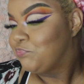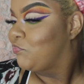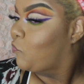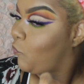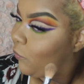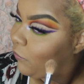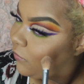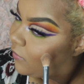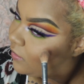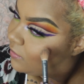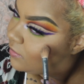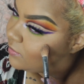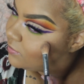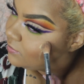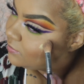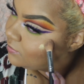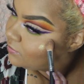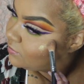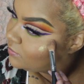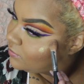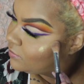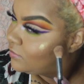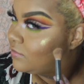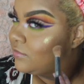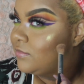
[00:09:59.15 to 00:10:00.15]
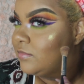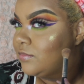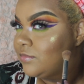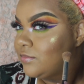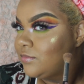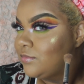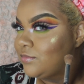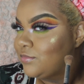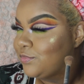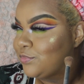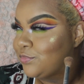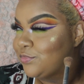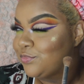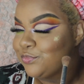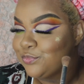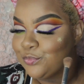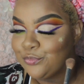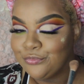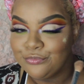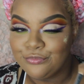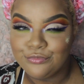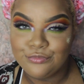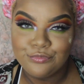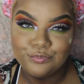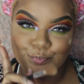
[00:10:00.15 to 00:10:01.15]
she's blinding.
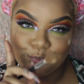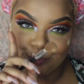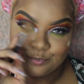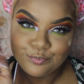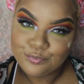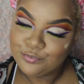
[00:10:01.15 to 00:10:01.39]
Don't